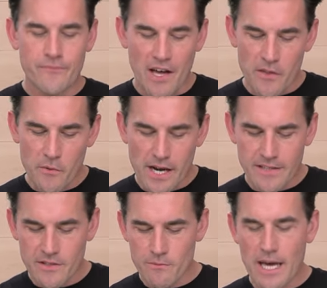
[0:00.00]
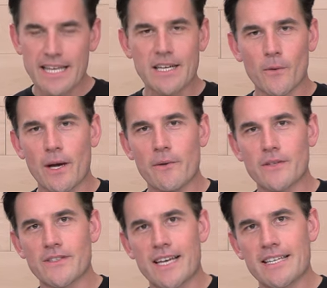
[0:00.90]
Otherwise, you might get away
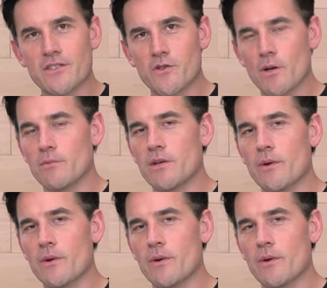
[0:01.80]
with the size you normally